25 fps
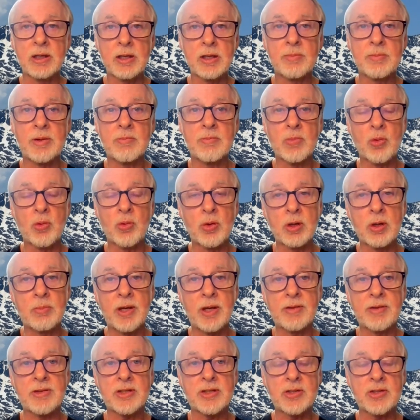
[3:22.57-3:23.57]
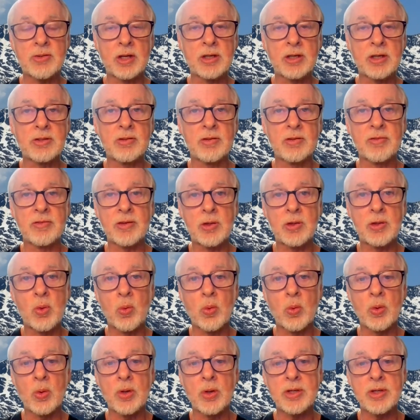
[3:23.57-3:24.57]
little bit more about the structure of the
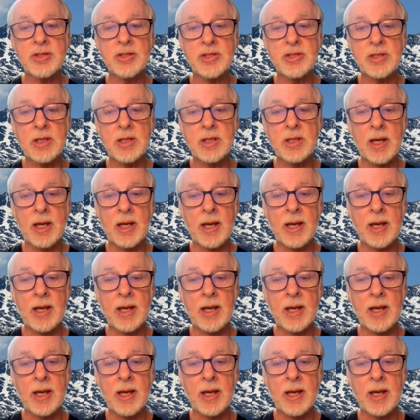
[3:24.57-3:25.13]
course